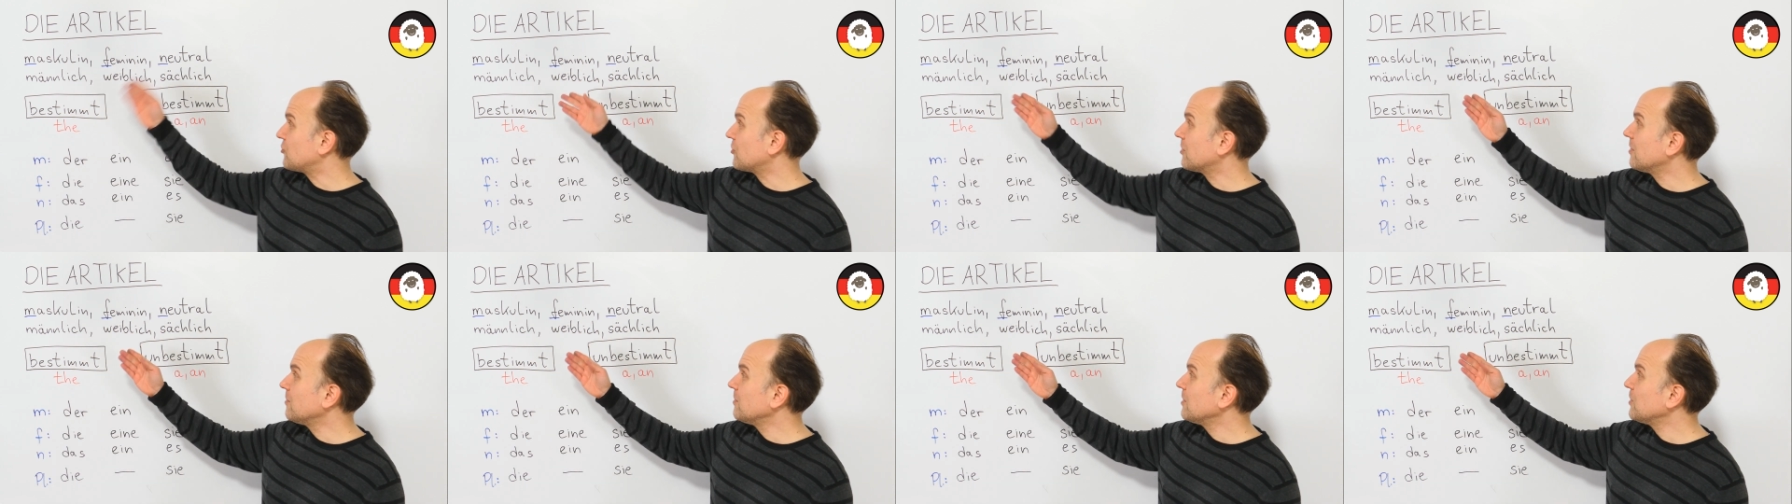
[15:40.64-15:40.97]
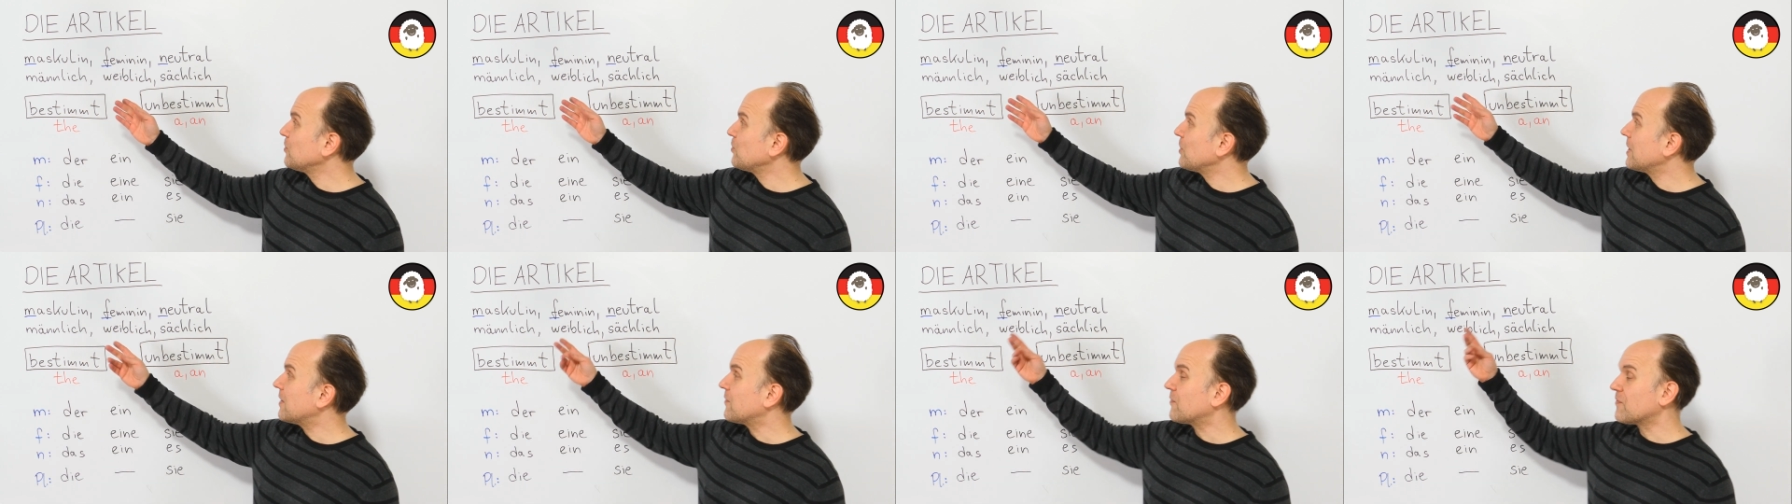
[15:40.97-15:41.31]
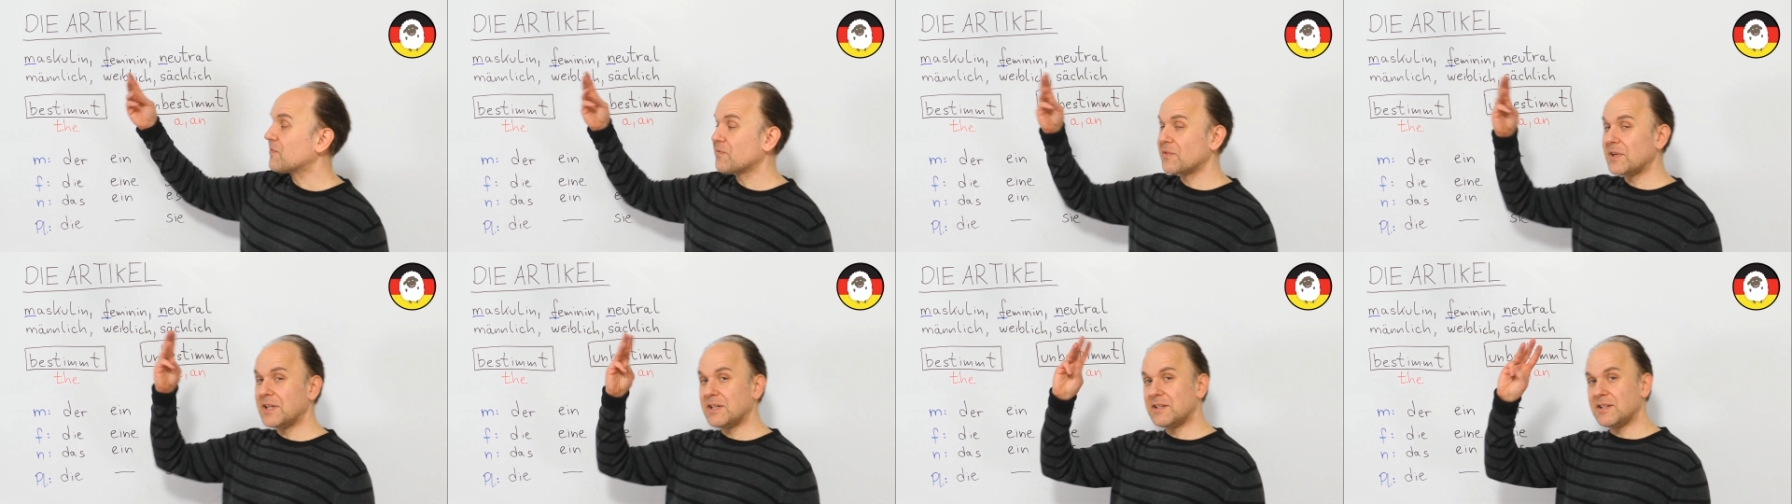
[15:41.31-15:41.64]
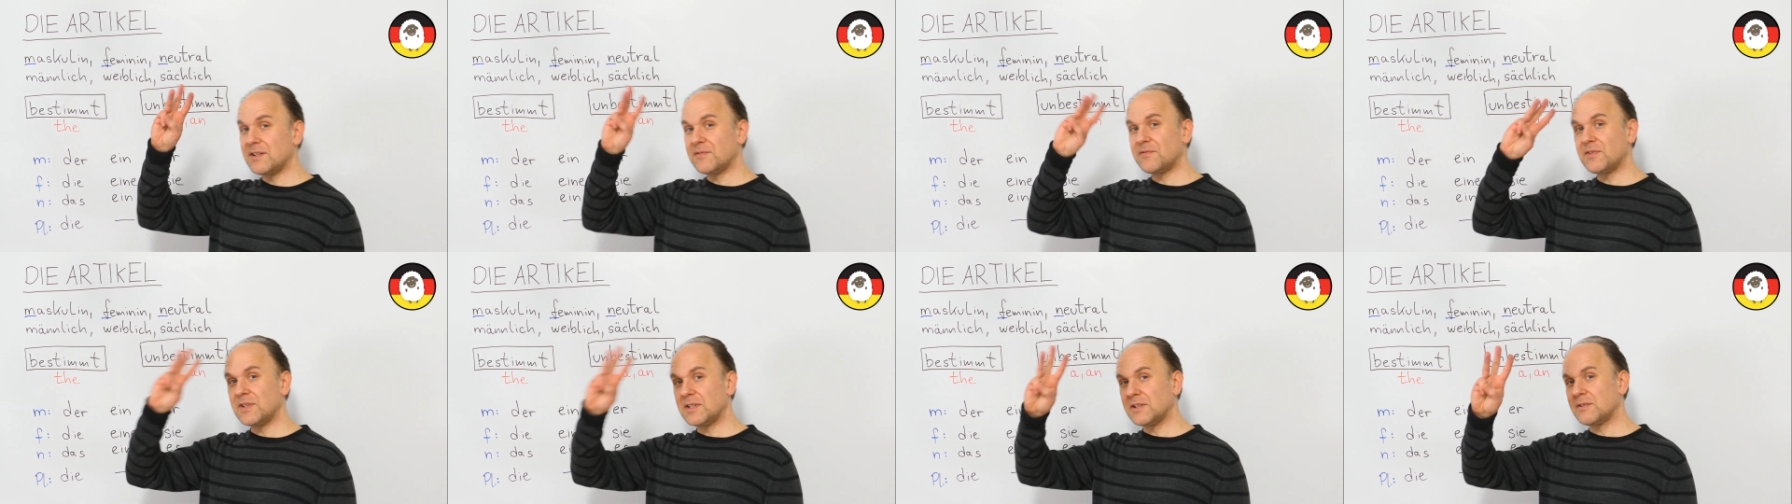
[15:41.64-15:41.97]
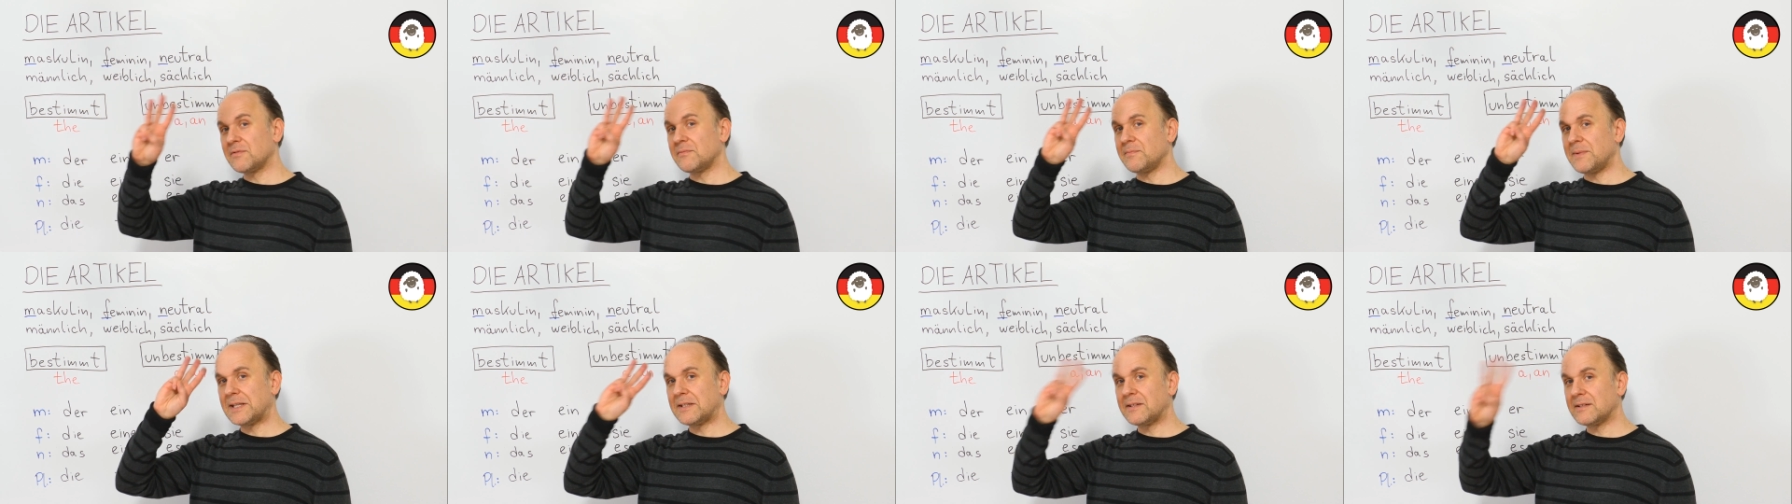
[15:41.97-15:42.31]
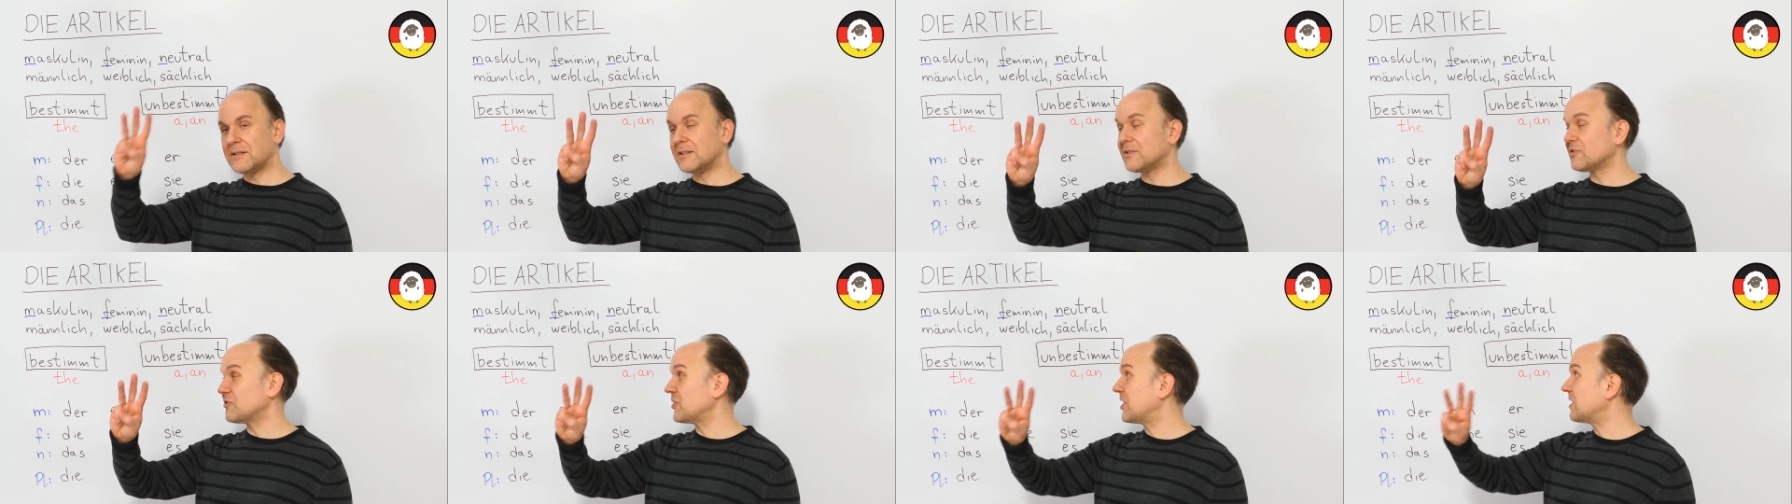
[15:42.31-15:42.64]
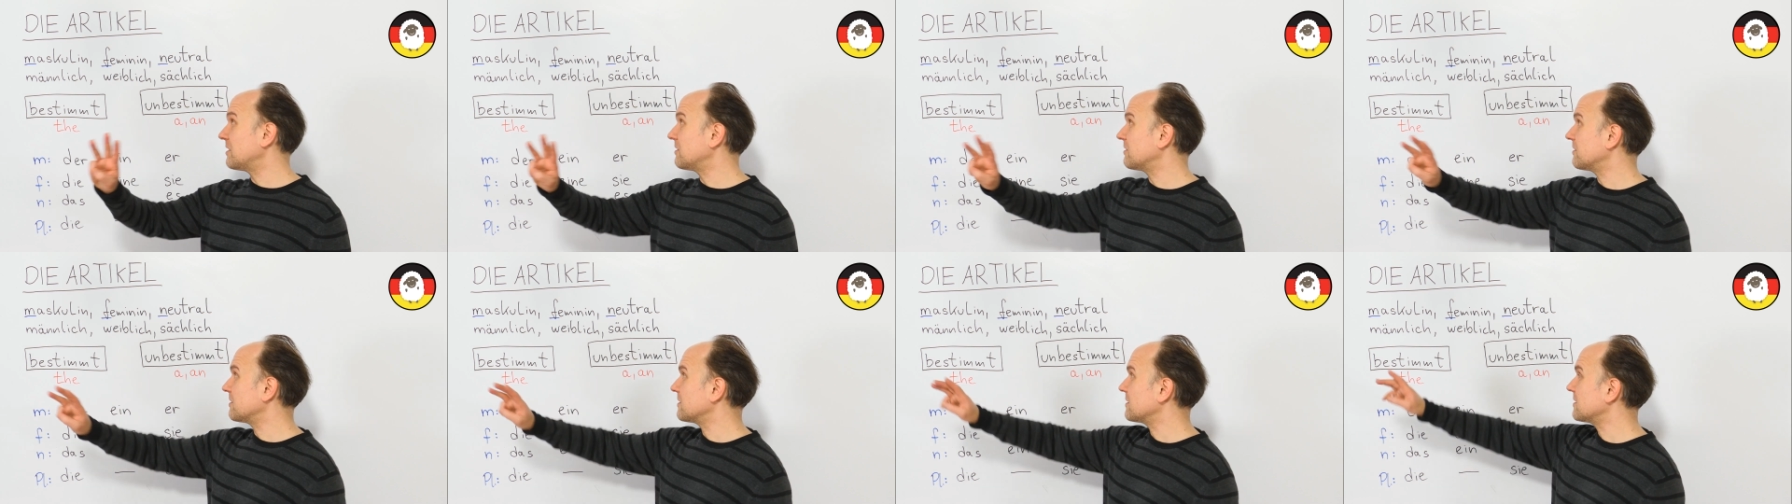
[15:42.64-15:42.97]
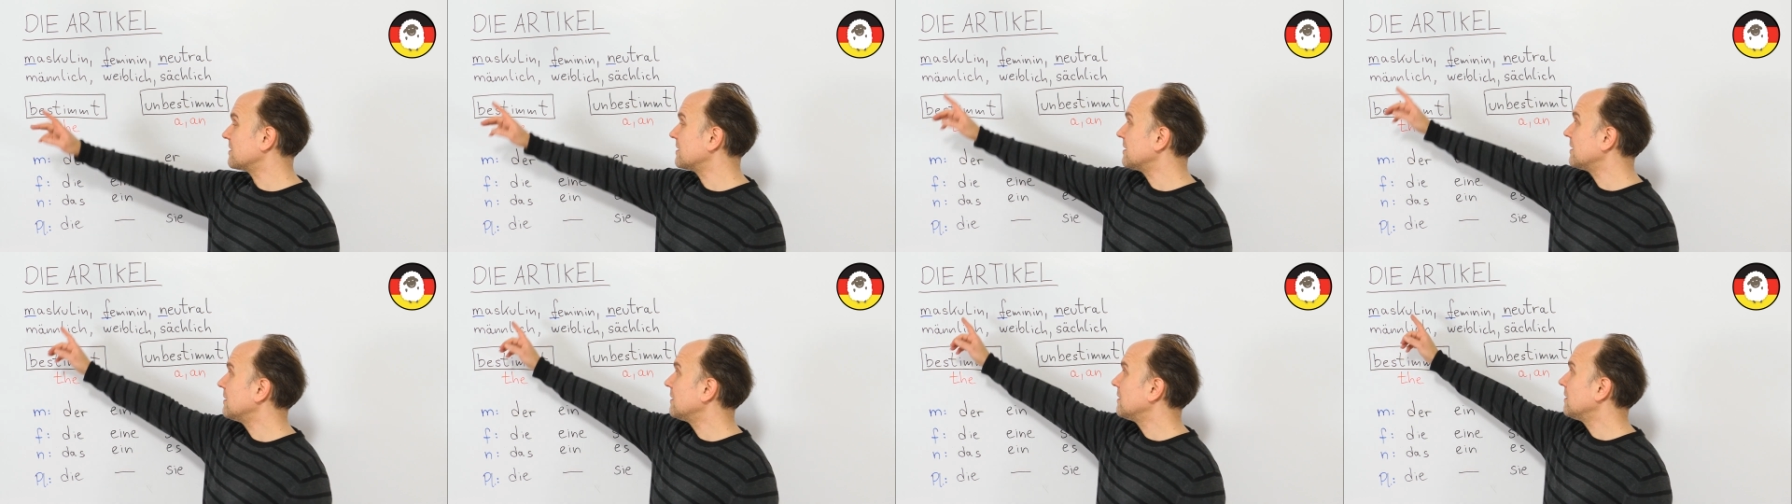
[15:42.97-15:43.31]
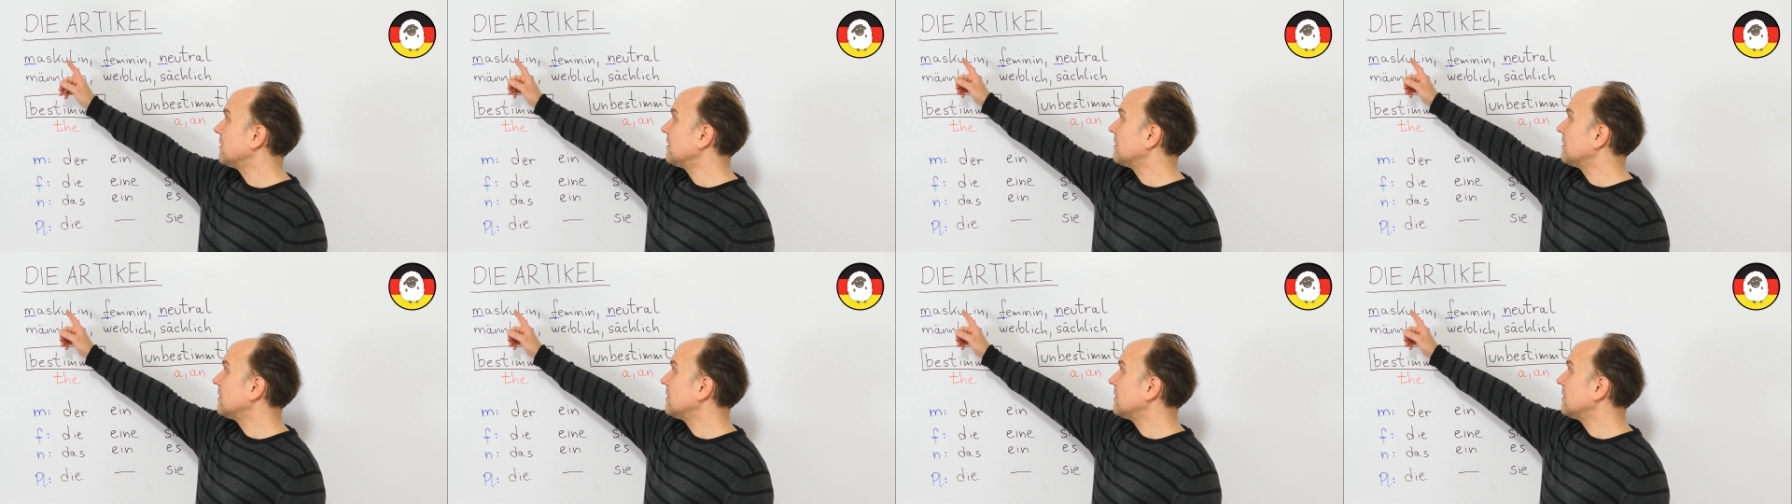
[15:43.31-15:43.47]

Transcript: In German we have 3 different grammatical genders.